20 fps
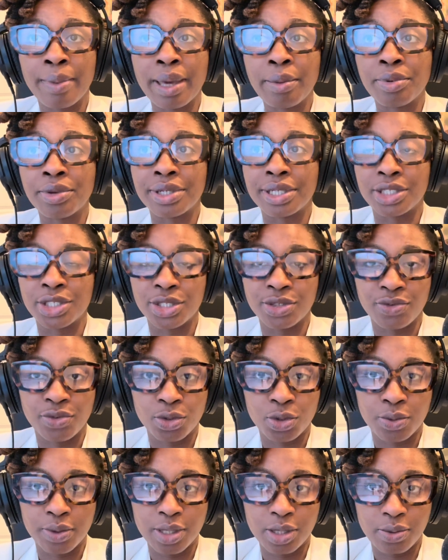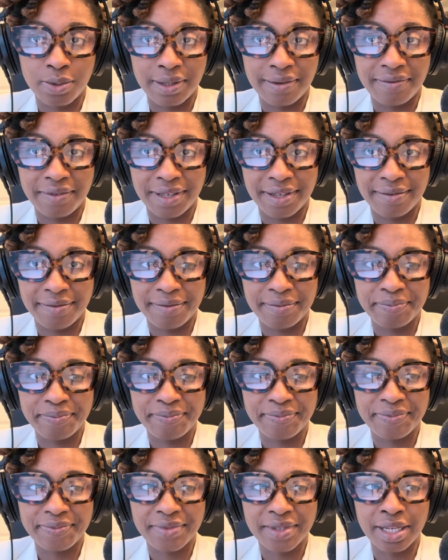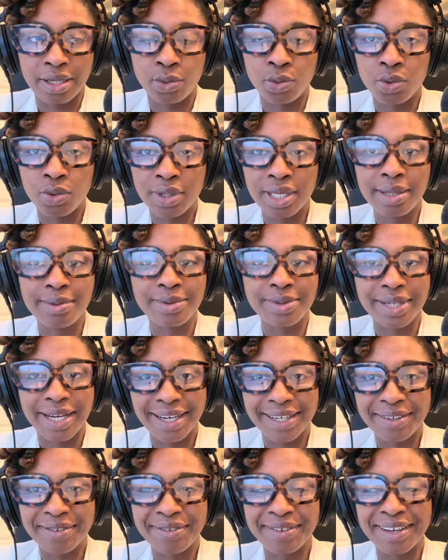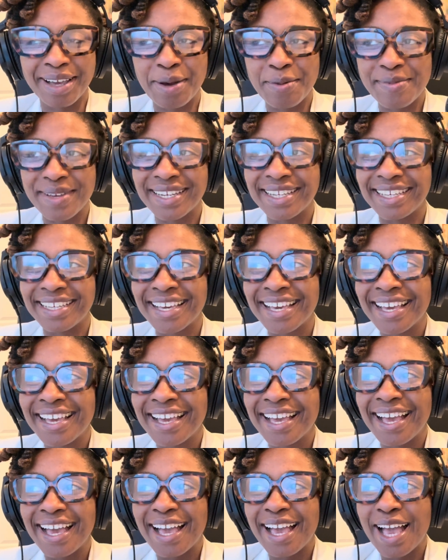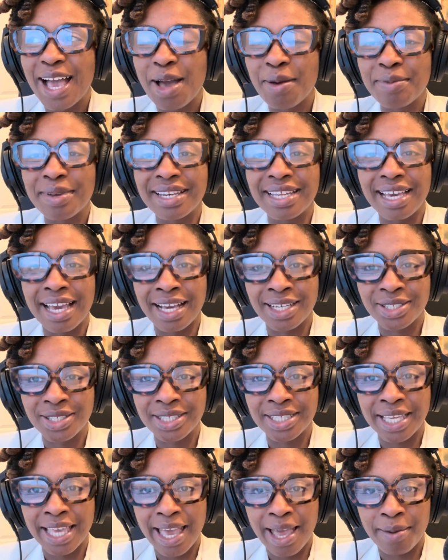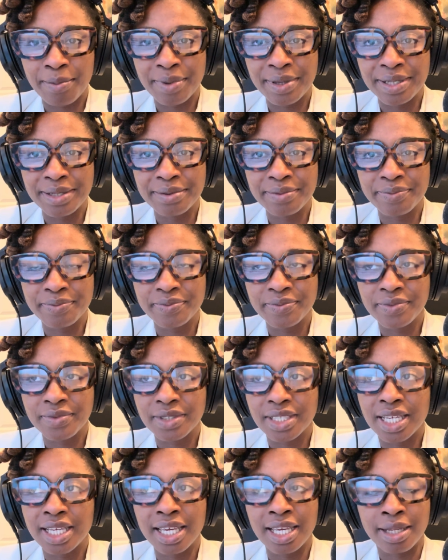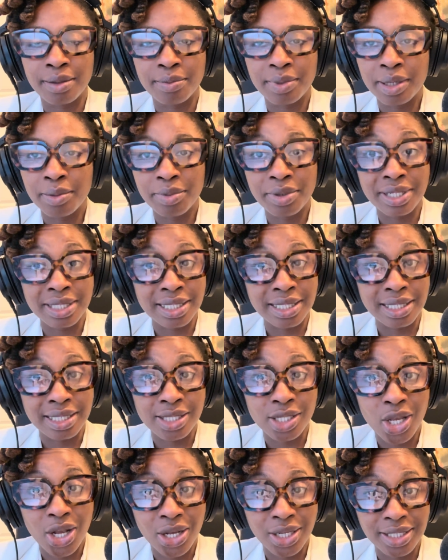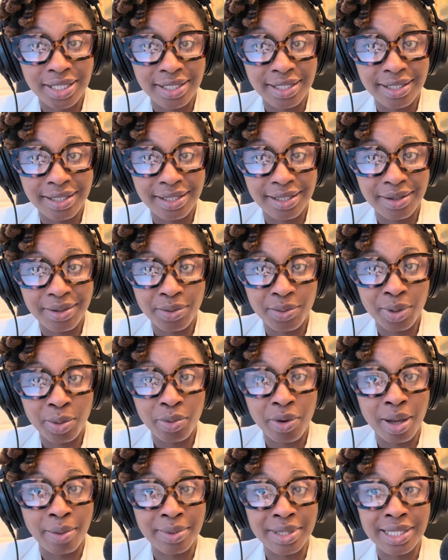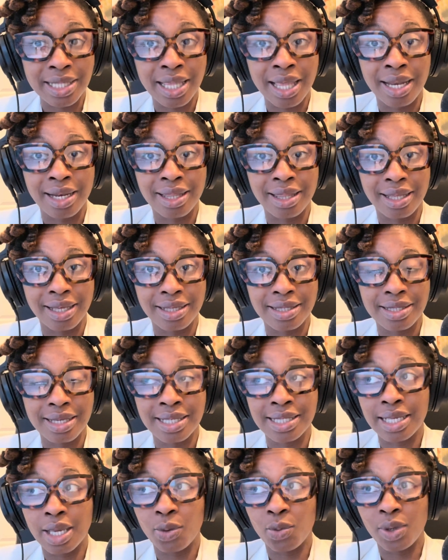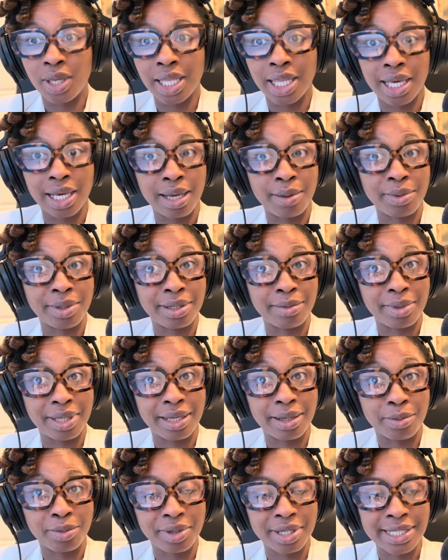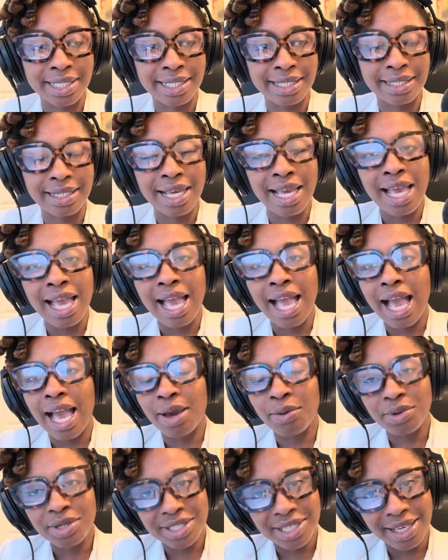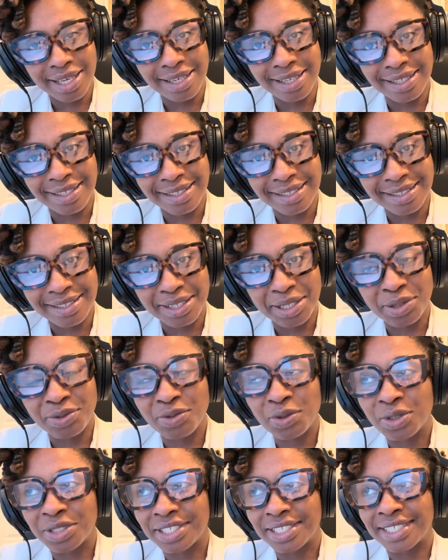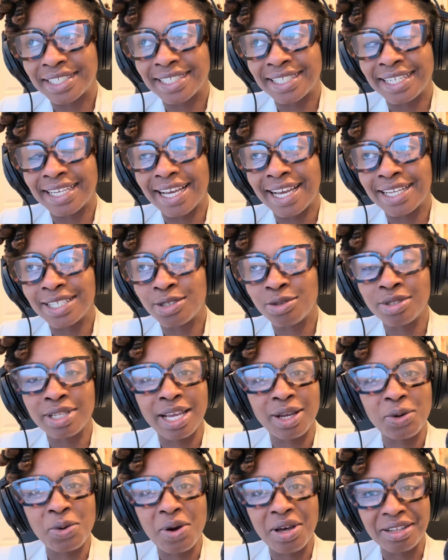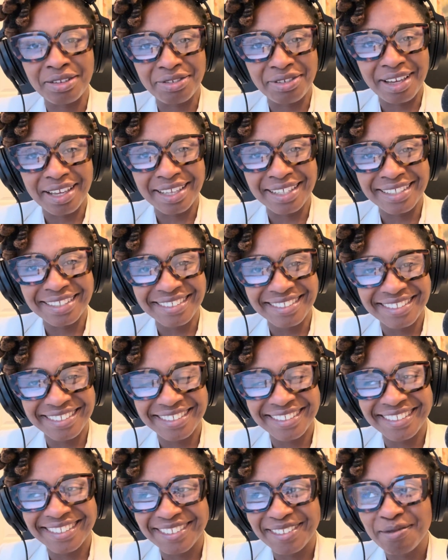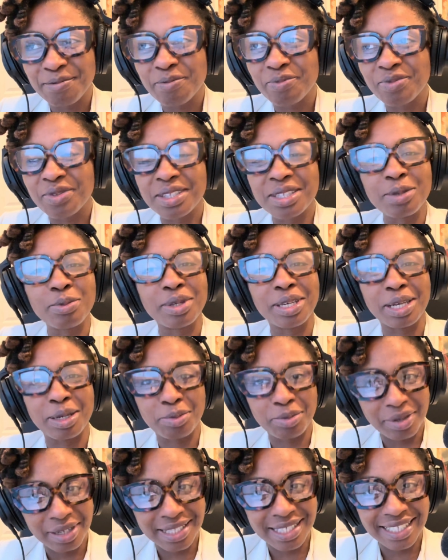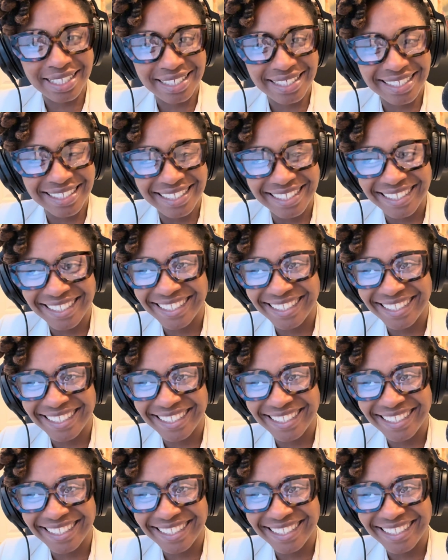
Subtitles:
my predictions for 2025, and we'll keep track of how many actually happen. Again, being president is hard. We promise a lot of things. I say we like I'm going to become president. I wish I could. Unfortunately, I do not qualify to become president